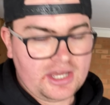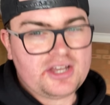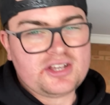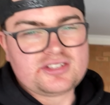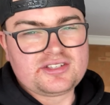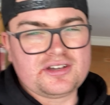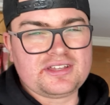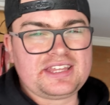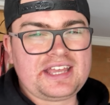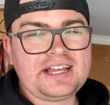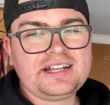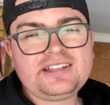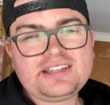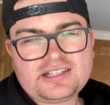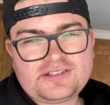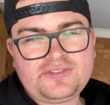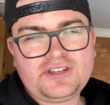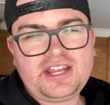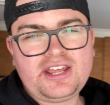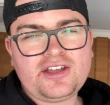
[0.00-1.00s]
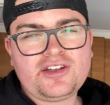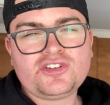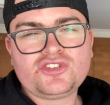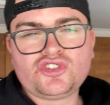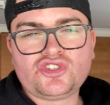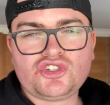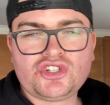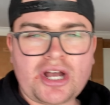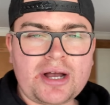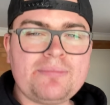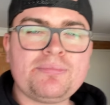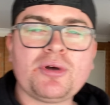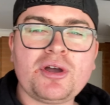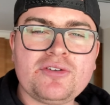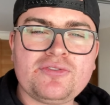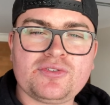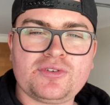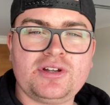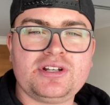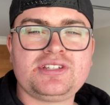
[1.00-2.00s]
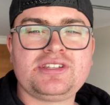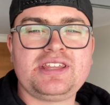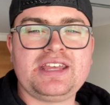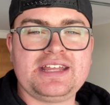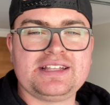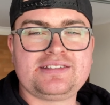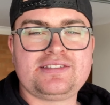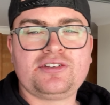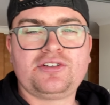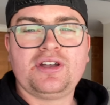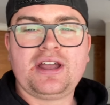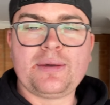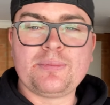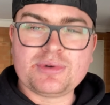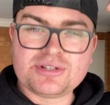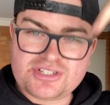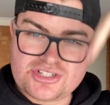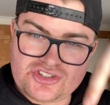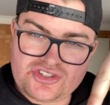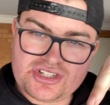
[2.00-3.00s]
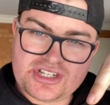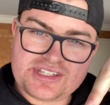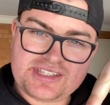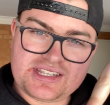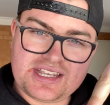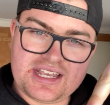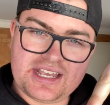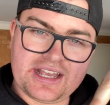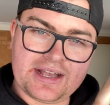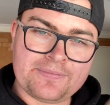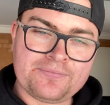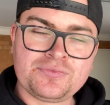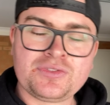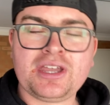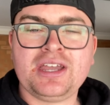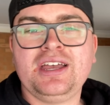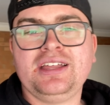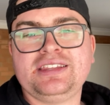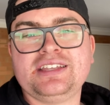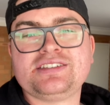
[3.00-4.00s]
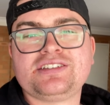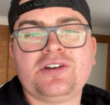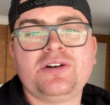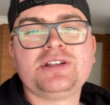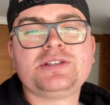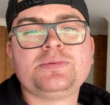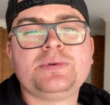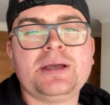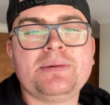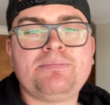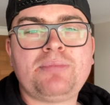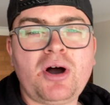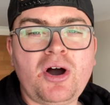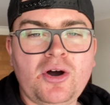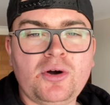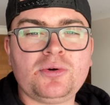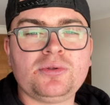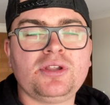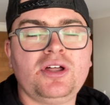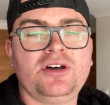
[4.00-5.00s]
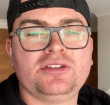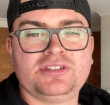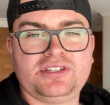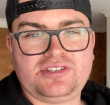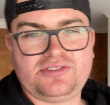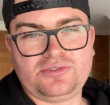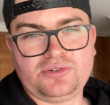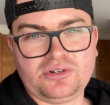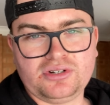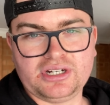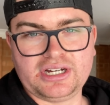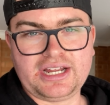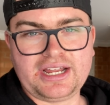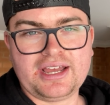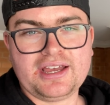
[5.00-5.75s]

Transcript: So at the end of this video, jump over onto the Instagram, which is just here. There's going to be a poll on the story.